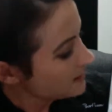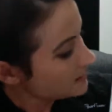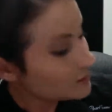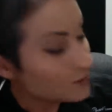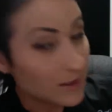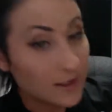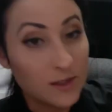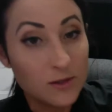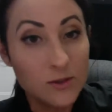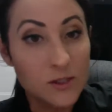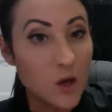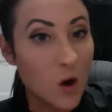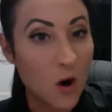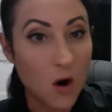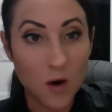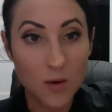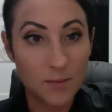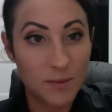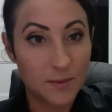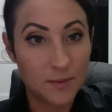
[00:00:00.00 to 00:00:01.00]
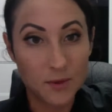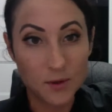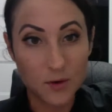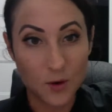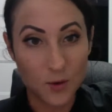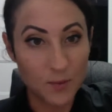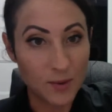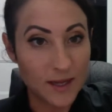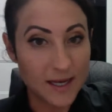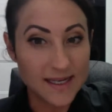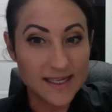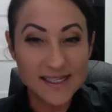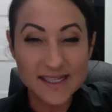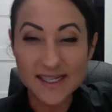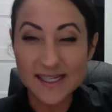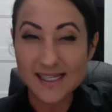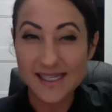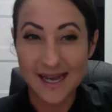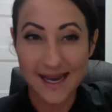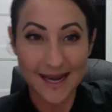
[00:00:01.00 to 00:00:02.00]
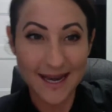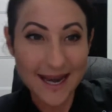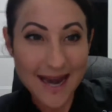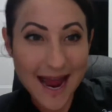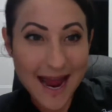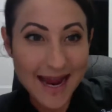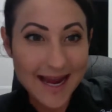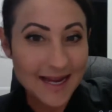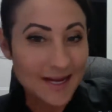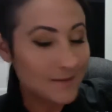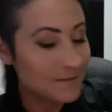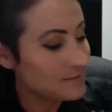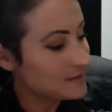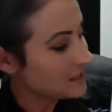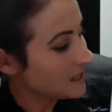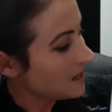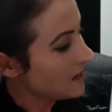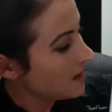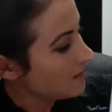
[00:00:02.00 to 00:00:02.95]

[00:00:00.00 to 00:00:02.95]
So I use all biblical places and names,